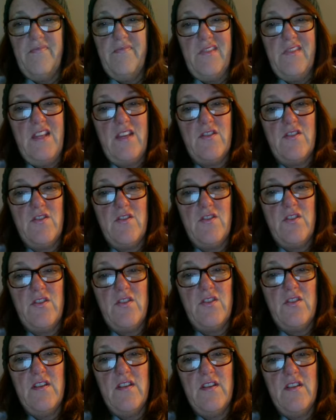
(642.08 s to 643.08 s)
That's just
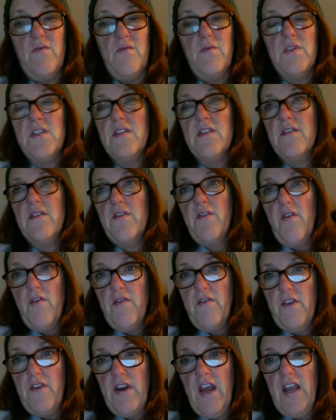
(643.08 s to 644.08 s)
0. What's 0
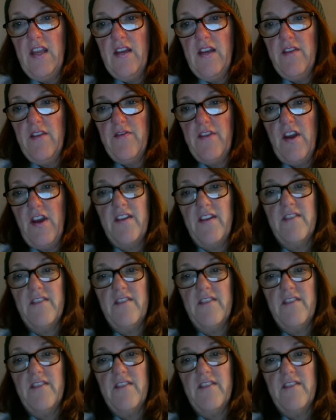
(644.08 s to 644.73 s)
over negative 9?